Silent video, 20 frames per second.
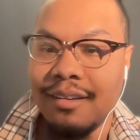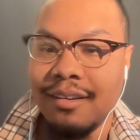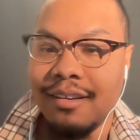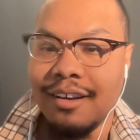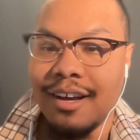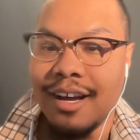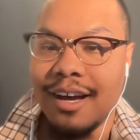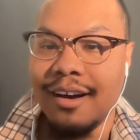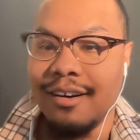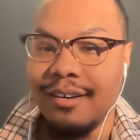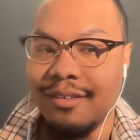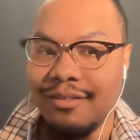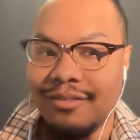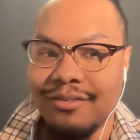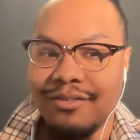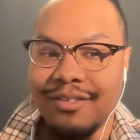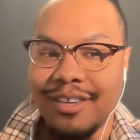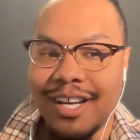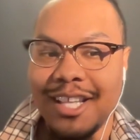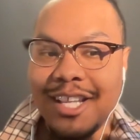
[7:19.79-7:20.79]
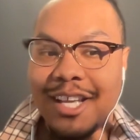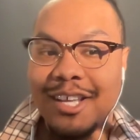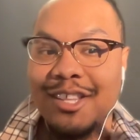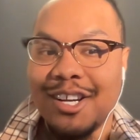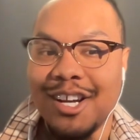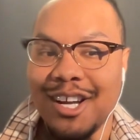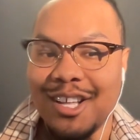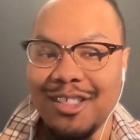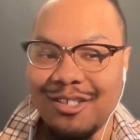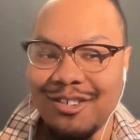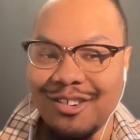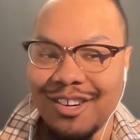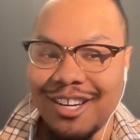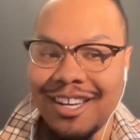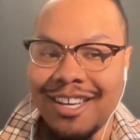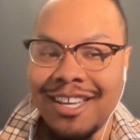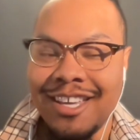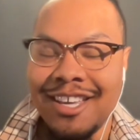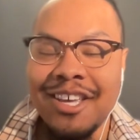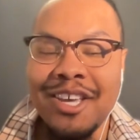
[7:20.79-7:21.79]
of another country.
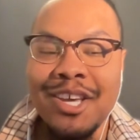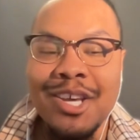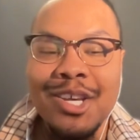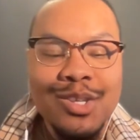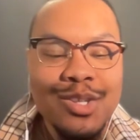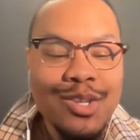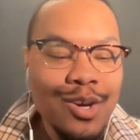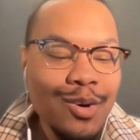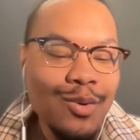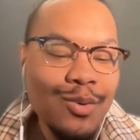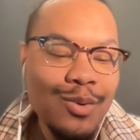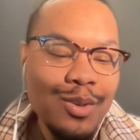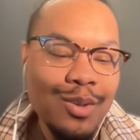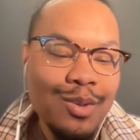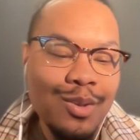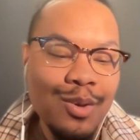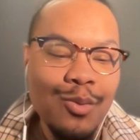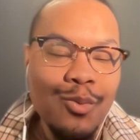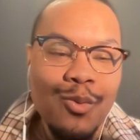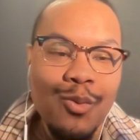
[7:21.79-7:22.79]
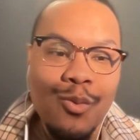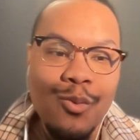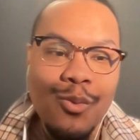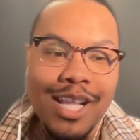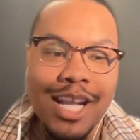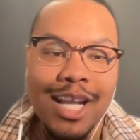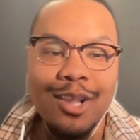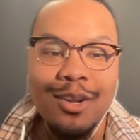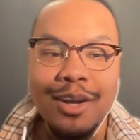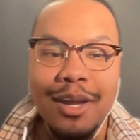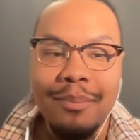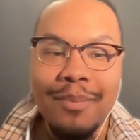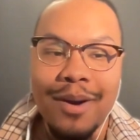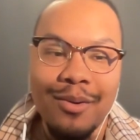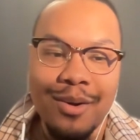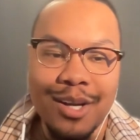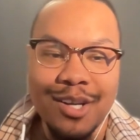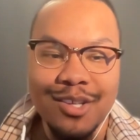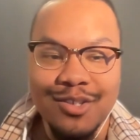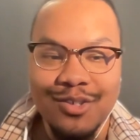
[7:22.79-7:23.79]
So when I look at power
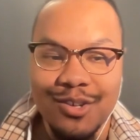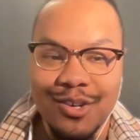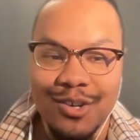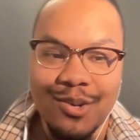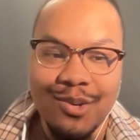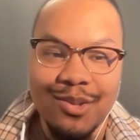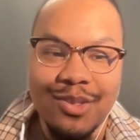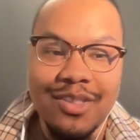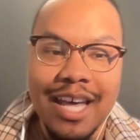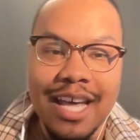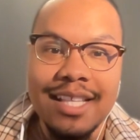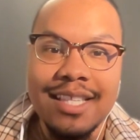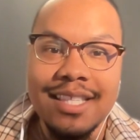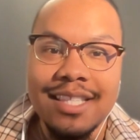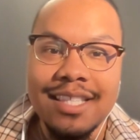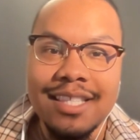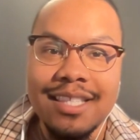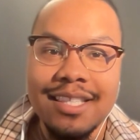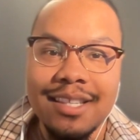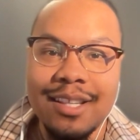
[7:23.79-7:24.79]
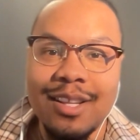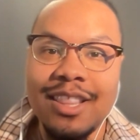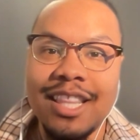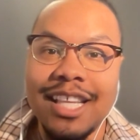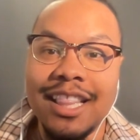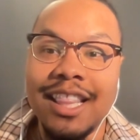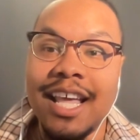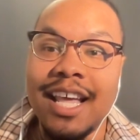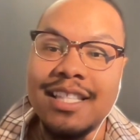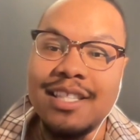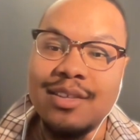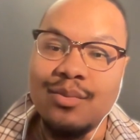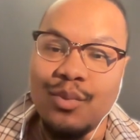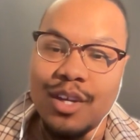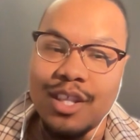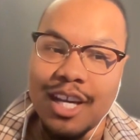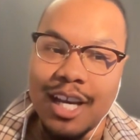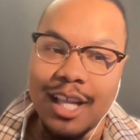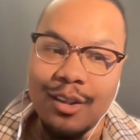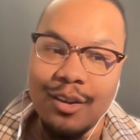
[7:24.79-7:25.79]
and control, that's the lens in
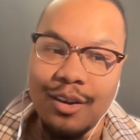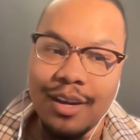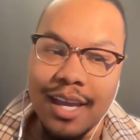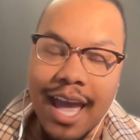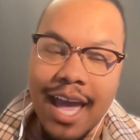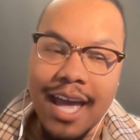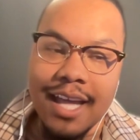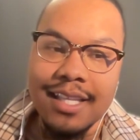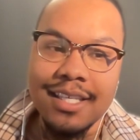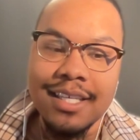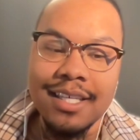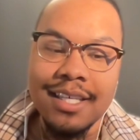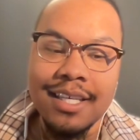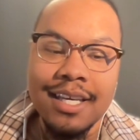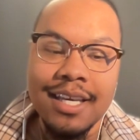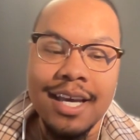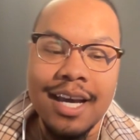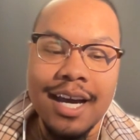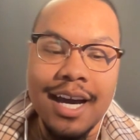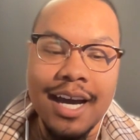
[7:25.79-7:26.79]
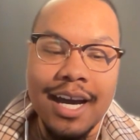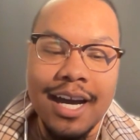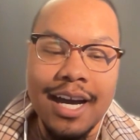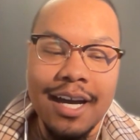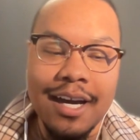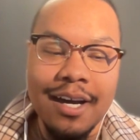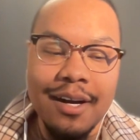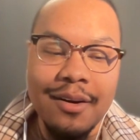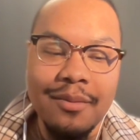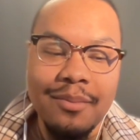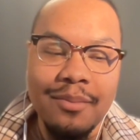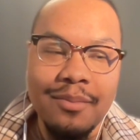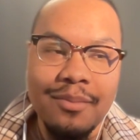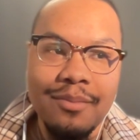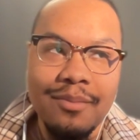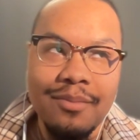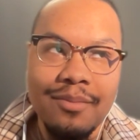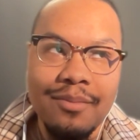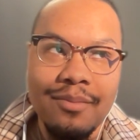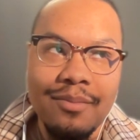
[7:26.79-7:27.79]
which I look at.
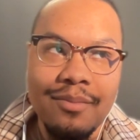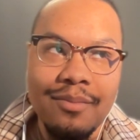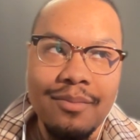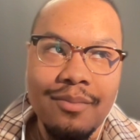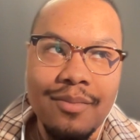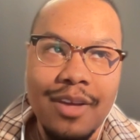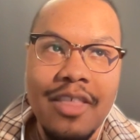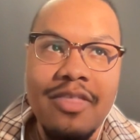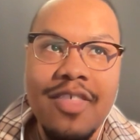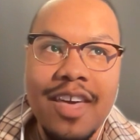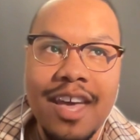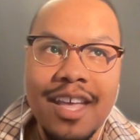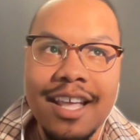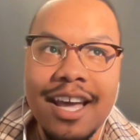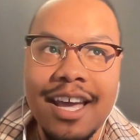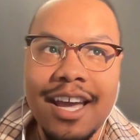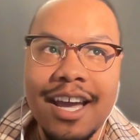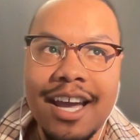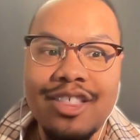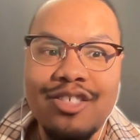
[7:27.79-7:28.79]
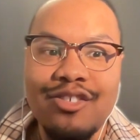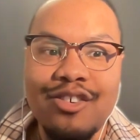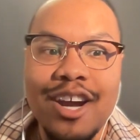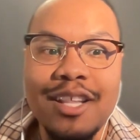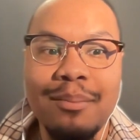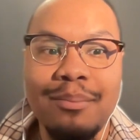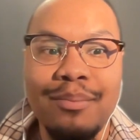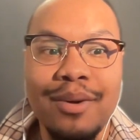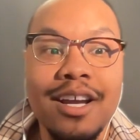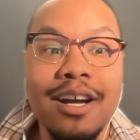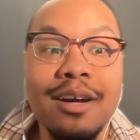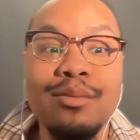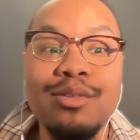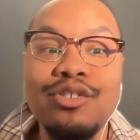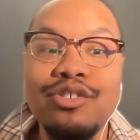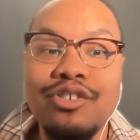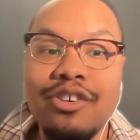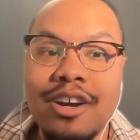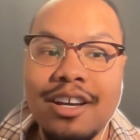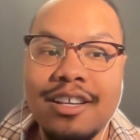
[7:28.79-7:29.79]
And then I try to bring out
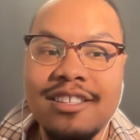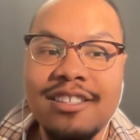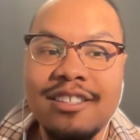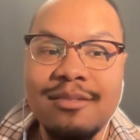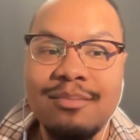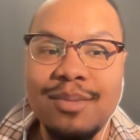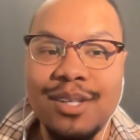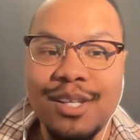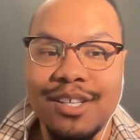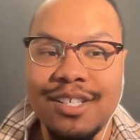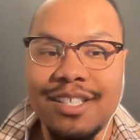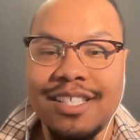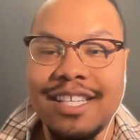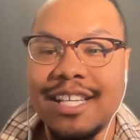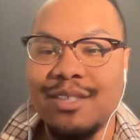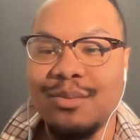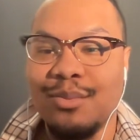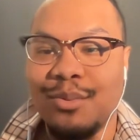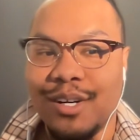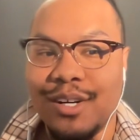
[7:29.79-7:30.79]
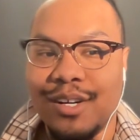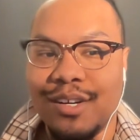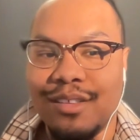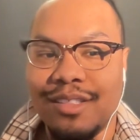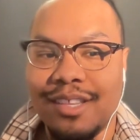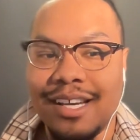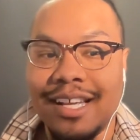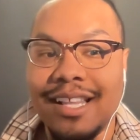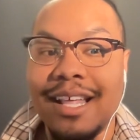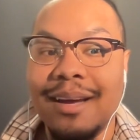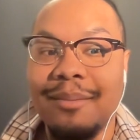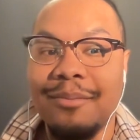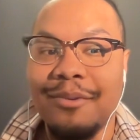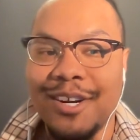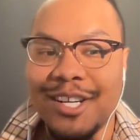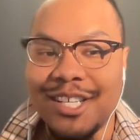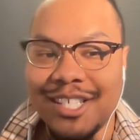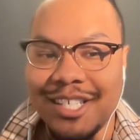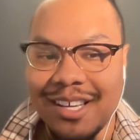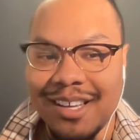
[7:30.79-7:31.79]
trust, because that's where the
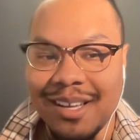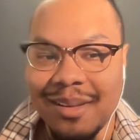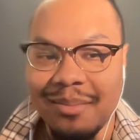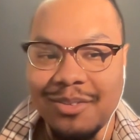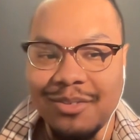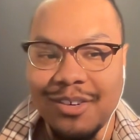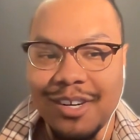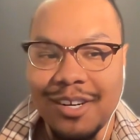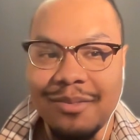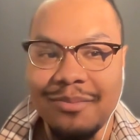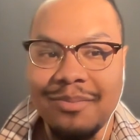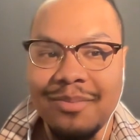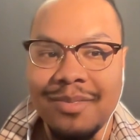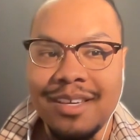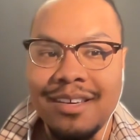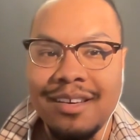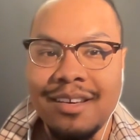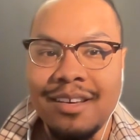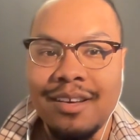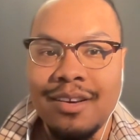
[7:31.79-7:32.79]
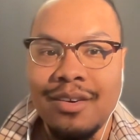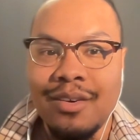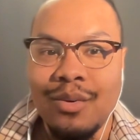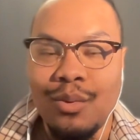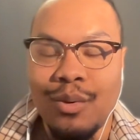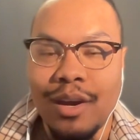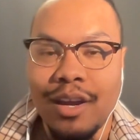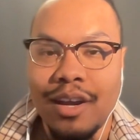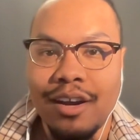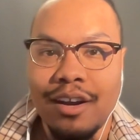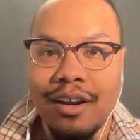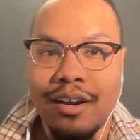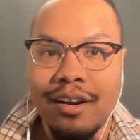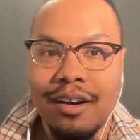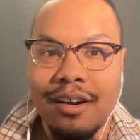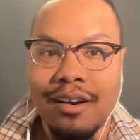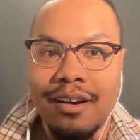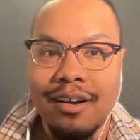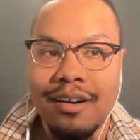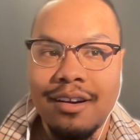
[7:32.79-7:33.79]
collaboration comes from,
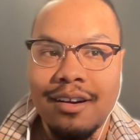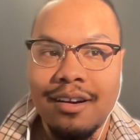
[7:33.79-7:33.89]
where